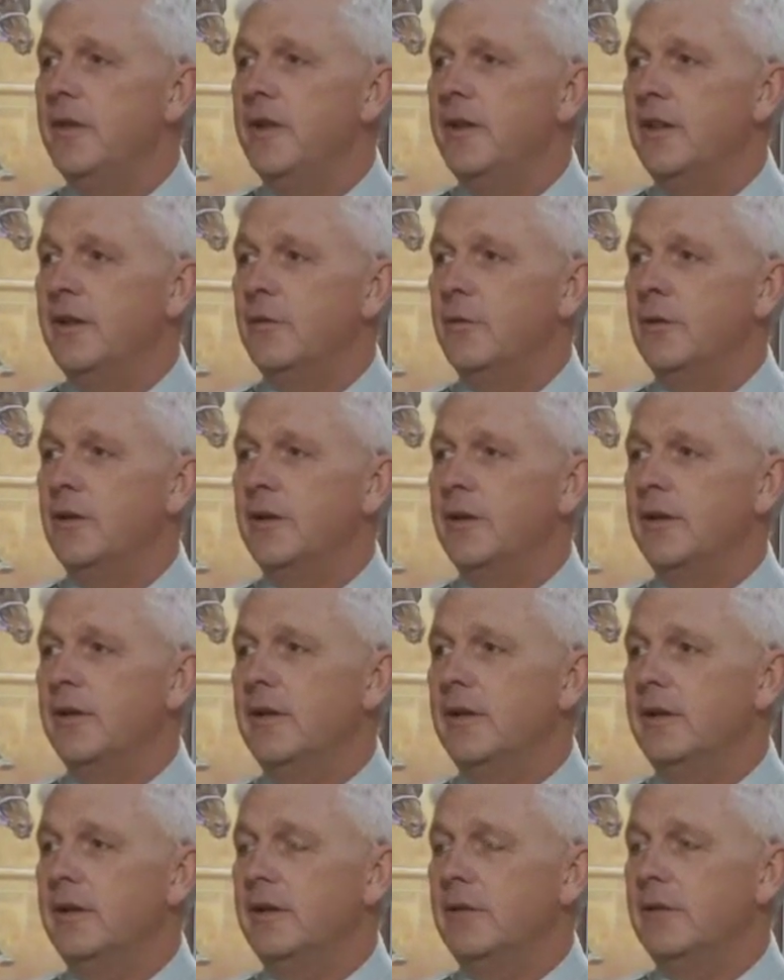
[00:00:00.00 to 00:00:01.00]

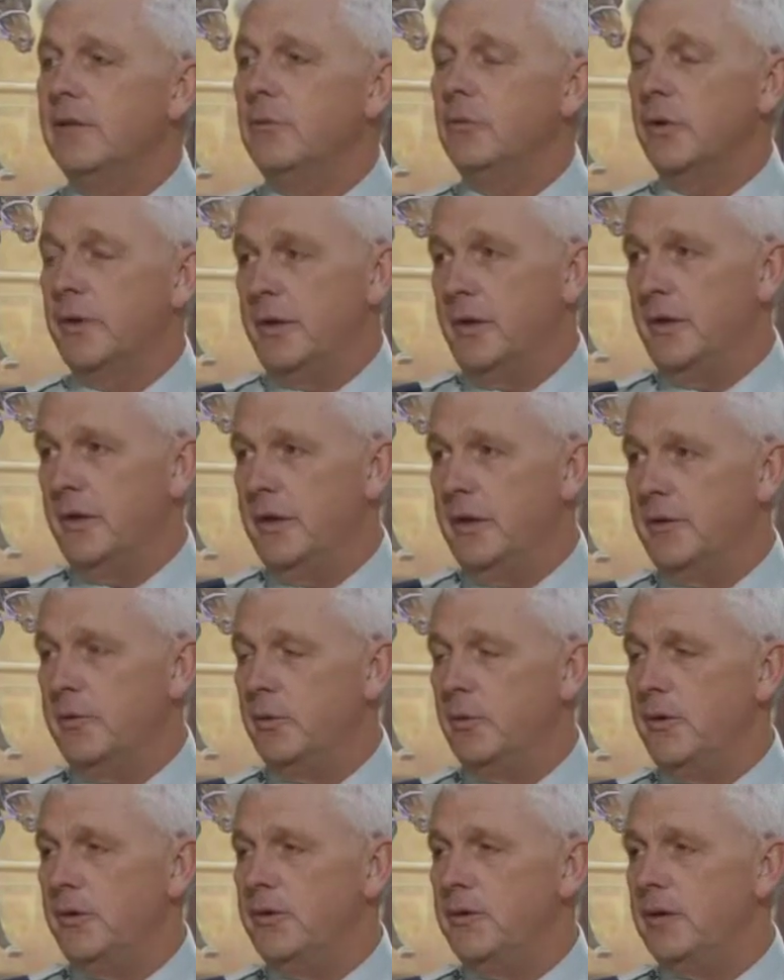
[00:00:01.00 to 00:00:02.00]
working in
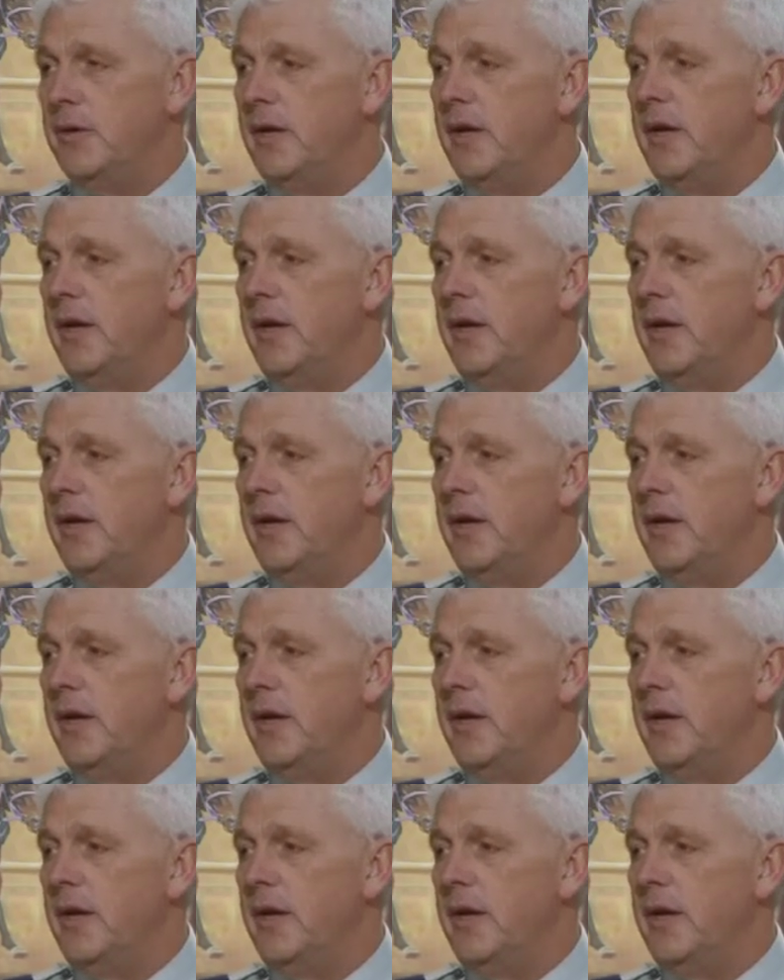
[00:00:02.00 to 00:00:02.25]
Lethbridge,